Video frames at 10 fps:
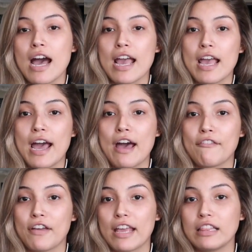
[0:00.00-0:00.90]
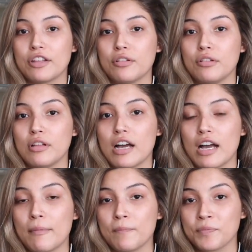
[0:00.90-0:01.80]
I have a little
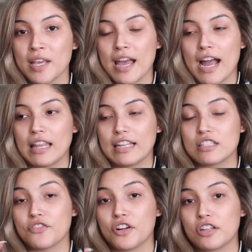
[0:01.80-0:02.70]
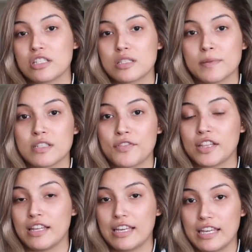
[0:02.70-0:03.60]
um, highlights for
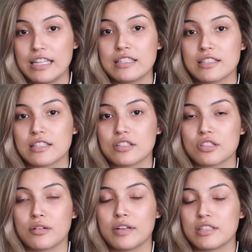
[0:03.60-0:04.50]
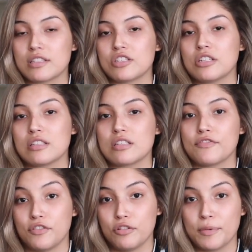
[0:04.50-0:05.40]
specifically eats so it's just
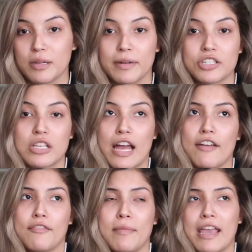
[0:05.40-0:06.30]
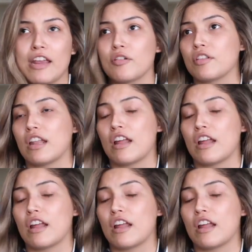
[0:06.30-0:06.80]
food pretty much that I've made or